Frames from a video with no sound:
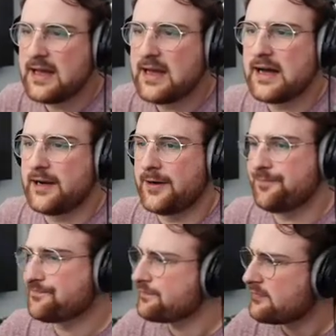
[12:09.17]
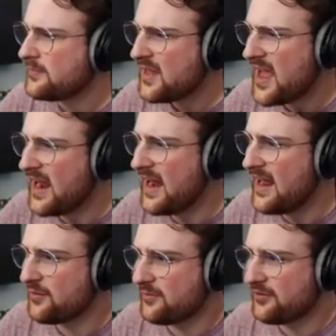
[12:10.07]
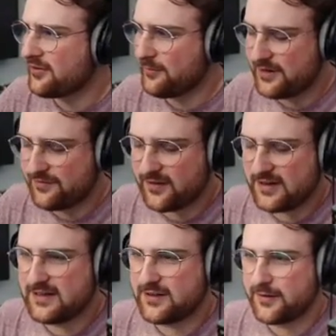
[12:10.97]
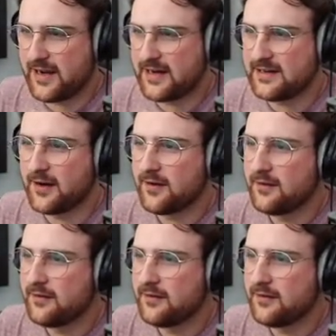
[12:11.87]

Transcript: There's a little bit of funniness going on here,